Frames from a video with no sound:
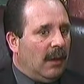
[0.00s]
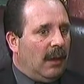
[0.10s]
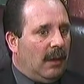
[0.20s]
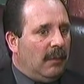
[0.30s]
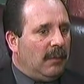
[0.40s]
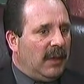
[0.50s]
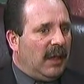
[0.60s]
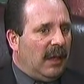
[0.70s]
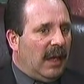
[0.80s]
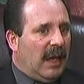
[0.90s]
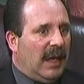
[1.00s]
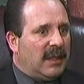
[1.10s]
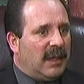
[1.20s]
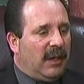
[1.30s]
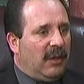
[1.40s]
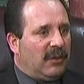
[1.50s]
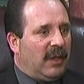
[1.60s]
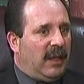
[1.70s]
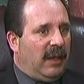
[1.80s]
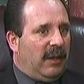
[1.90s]
Yeah, I'd say
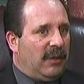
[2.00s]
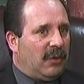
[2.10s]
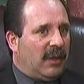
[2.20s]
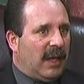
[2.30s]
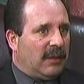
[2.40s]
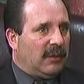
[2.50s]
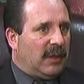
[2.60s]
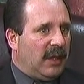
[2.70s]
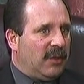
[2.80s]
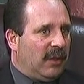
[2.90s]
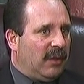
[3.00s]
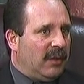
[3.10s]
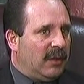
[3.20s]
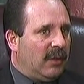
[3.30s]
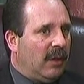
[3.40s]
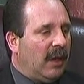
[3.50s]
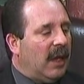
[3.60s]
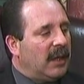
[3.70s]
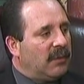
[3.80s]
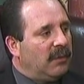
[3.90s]
usually the initial consultation could
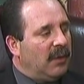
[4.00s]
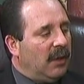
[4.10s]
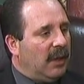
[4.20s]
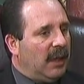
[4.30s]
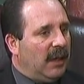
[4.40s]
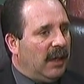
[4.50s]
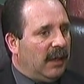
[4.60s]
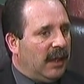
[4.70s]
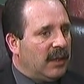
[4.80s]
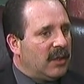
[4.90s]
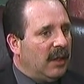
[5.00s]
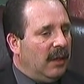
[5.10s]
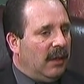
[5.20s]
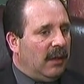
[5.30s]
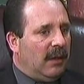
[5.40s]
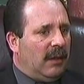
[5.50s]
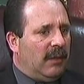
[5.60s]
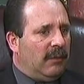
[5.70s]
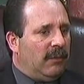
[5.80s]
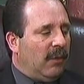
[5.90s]
last, at least
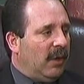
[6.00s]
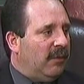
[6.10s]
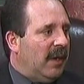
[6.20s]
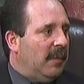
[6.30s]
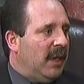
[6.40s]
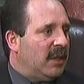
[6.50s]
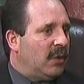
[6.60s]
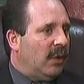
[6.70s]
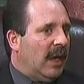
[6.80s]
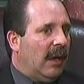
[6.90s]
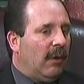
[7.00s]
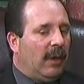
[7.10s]
45 minutes to an hour.